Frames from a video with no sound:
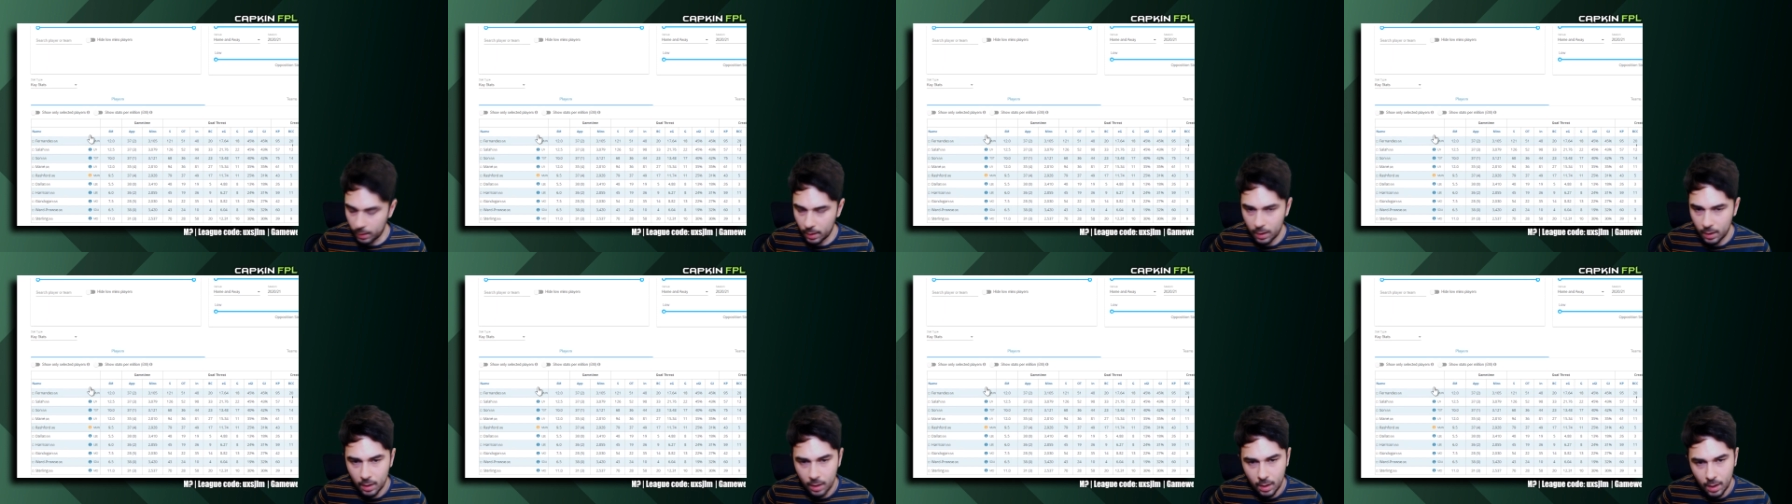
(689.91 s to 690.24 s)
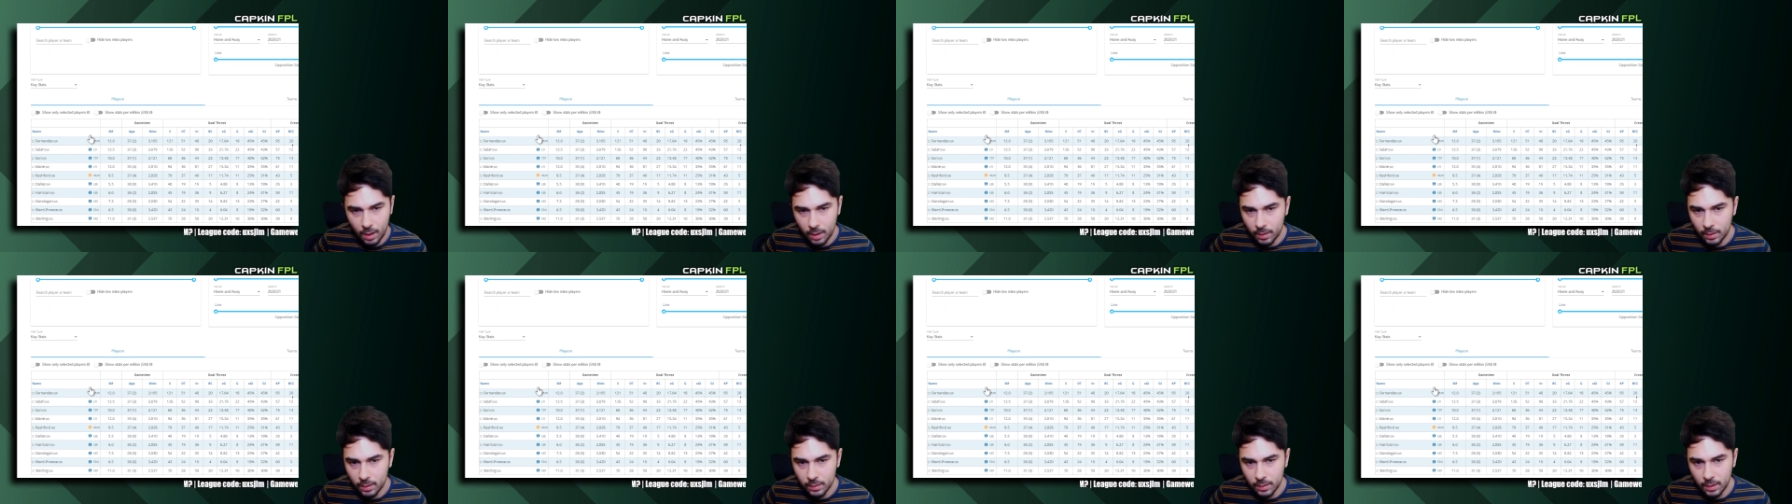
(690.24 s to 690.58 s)

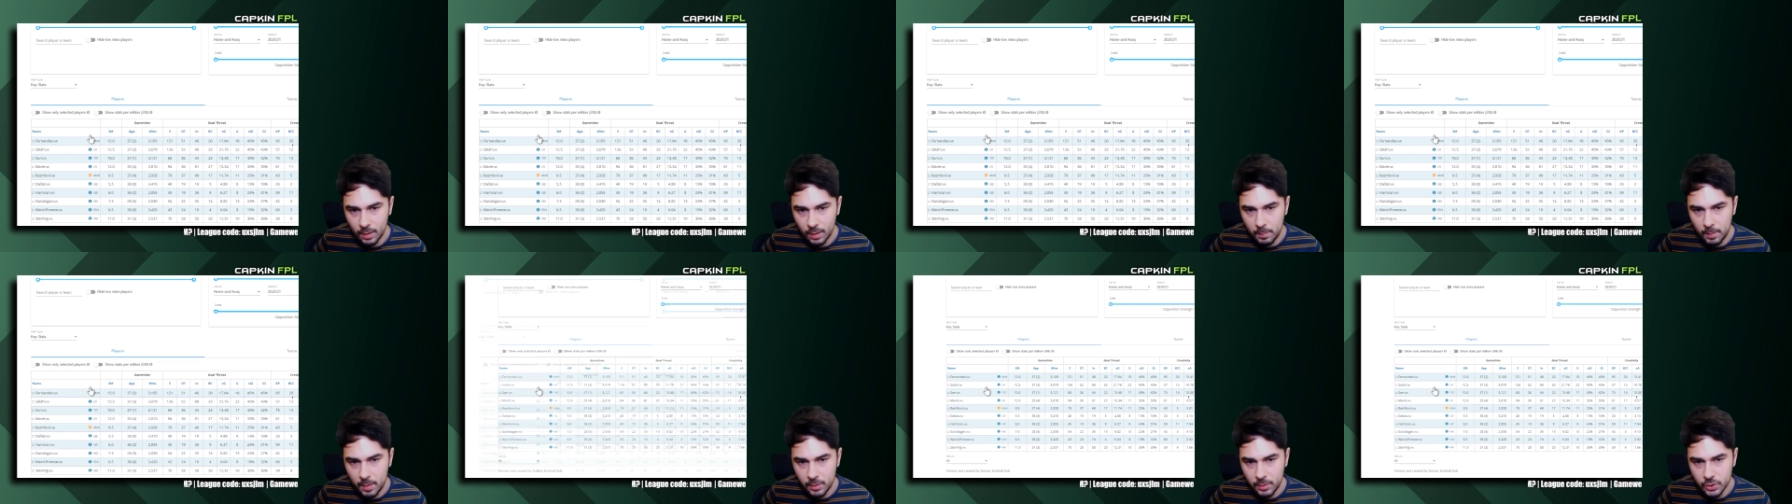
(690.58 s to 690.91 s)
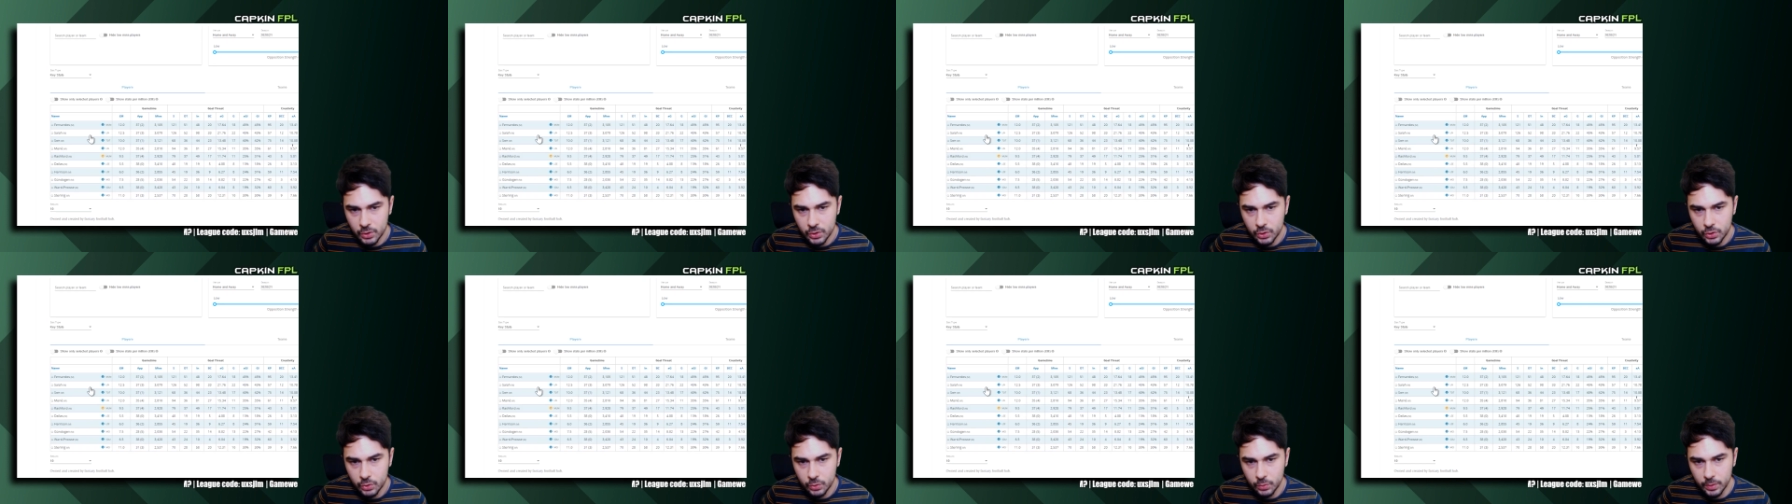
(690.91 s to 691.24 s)
Oh, let me
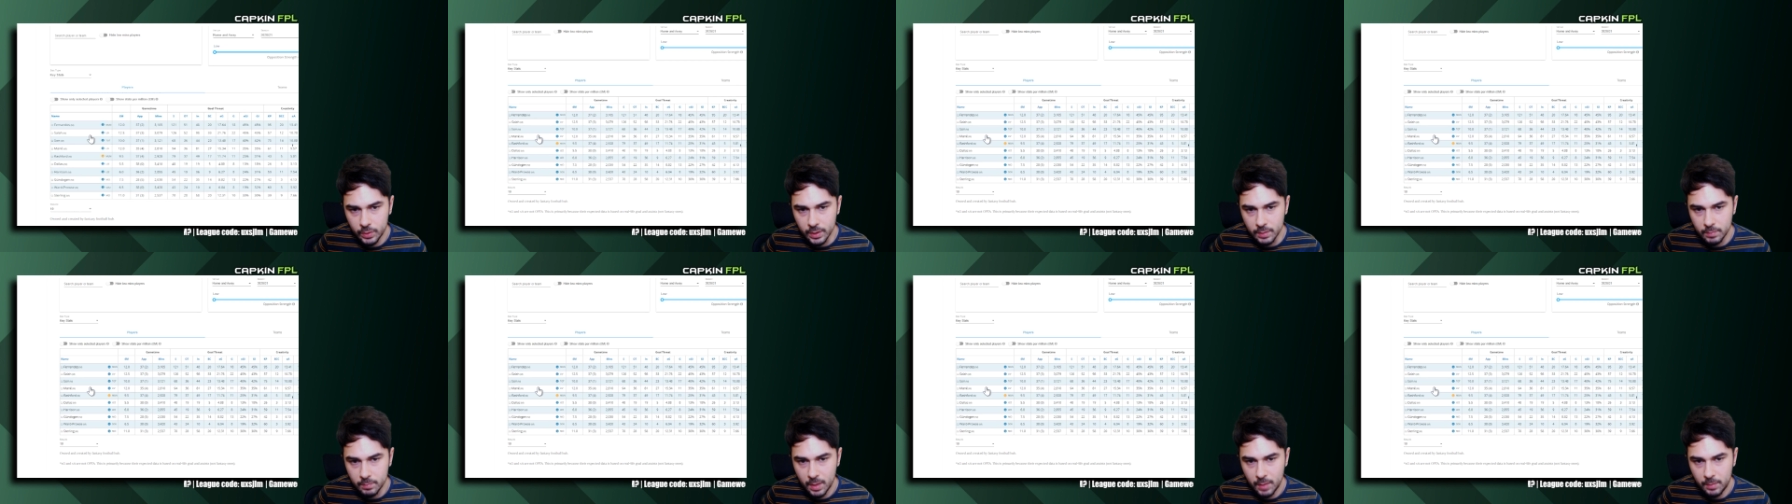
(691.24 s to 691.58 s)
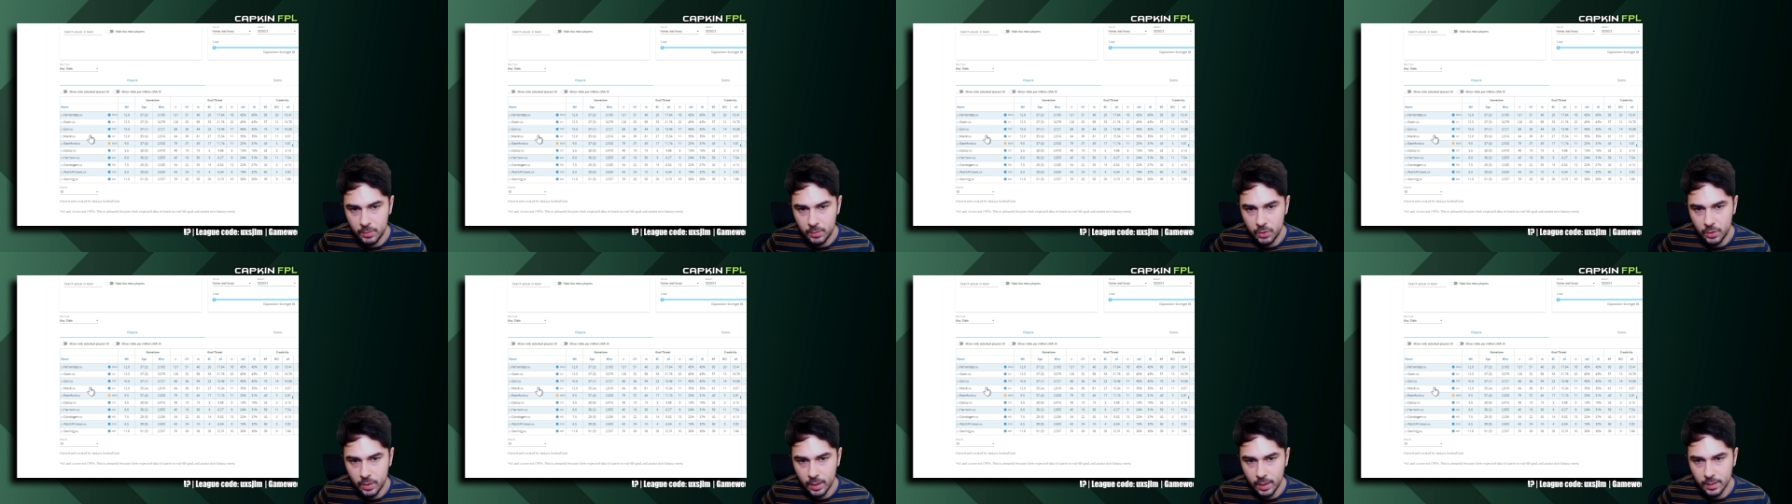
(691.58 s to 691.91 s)
just do this.
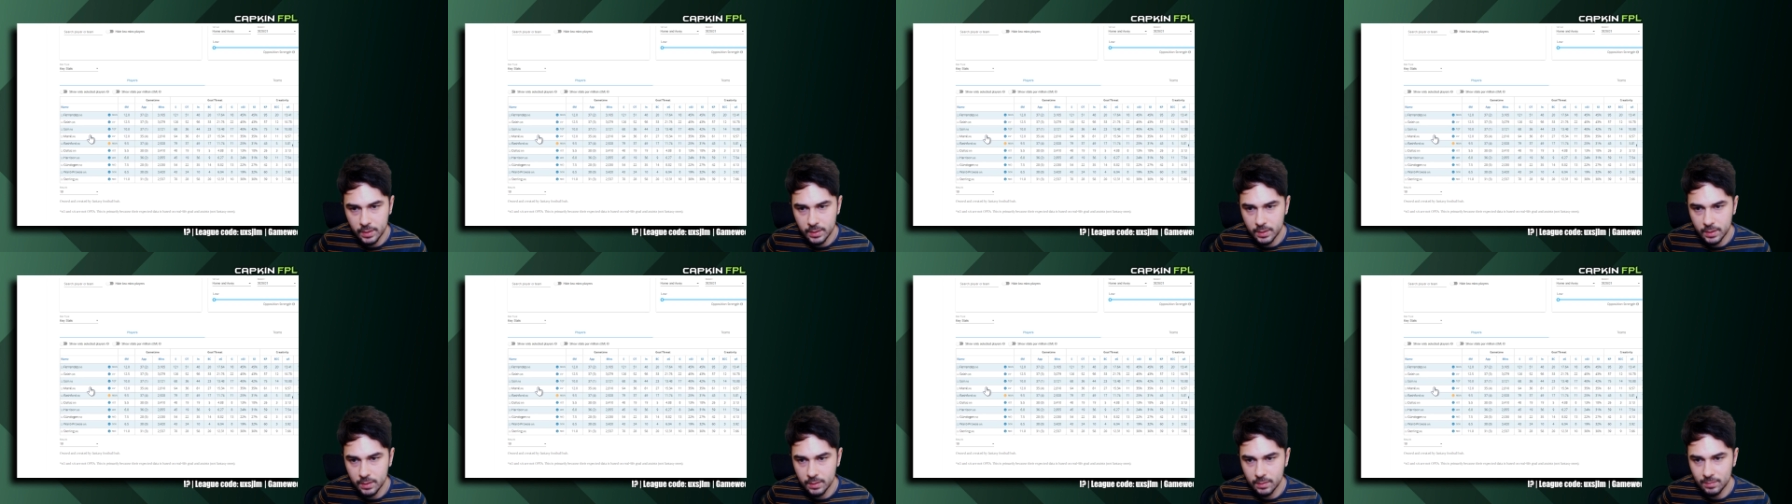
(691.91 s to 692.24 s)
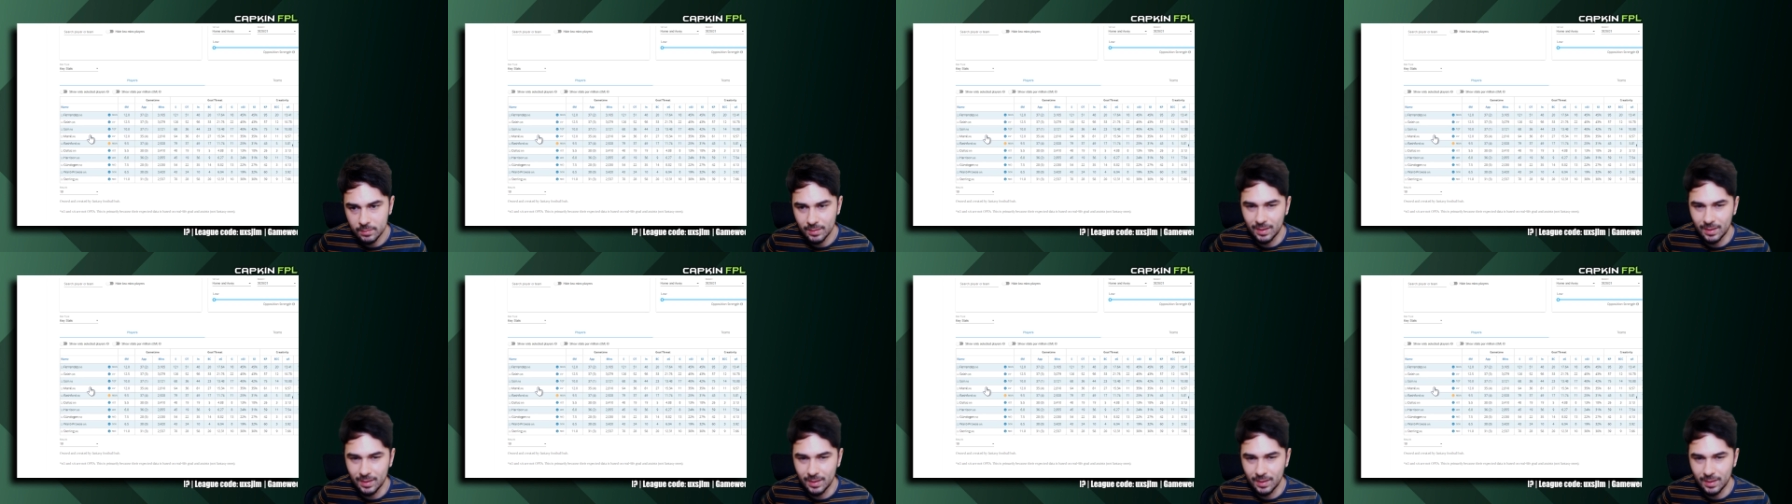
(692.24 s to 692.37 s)
Maybe you guys can.